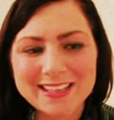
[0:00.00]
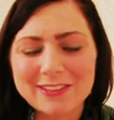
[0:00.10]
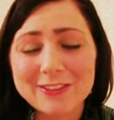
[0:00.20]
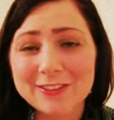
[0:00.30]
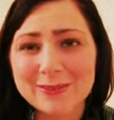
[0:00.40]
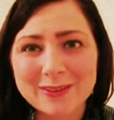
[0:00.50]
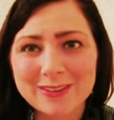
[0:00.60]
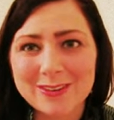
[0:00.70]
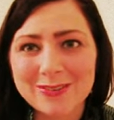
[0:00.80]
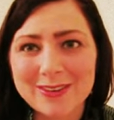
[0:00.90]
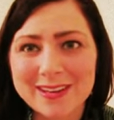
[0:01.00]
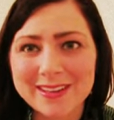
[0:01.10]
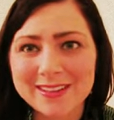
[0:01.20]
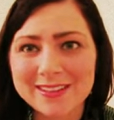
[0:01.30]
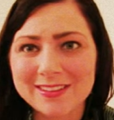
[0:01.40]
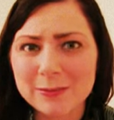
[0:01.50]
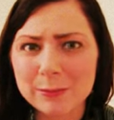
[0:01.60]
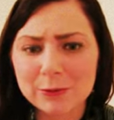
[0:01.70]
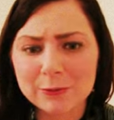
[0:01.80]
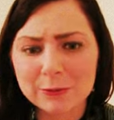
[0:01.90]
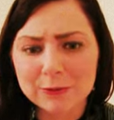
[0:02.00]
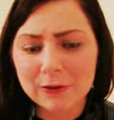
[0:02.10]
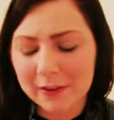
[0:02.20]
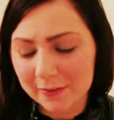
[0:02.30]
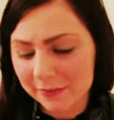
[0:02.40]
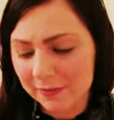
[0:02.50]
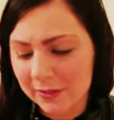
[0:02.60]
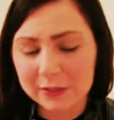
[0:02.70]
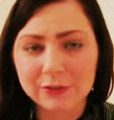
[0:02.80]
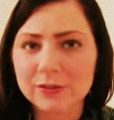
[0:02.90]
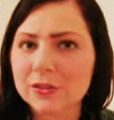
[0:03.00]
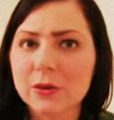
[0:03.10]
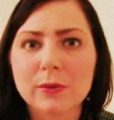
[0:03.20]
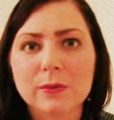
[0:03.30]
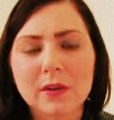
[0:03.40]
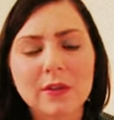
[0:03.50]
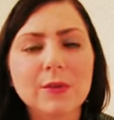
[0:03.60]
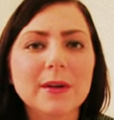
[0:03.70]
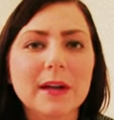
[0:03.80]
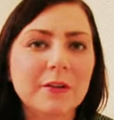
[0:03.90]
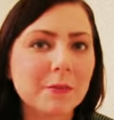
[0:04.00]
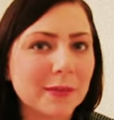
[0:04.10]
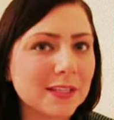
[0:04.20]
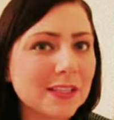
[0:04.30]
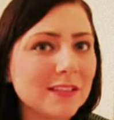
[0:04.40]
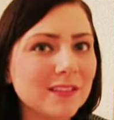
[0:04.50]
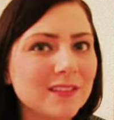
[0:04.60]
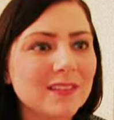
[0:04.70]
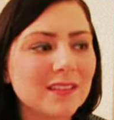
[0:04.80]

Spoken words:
I never expected to find this beautiful dress that actually goes all the way down to my knees,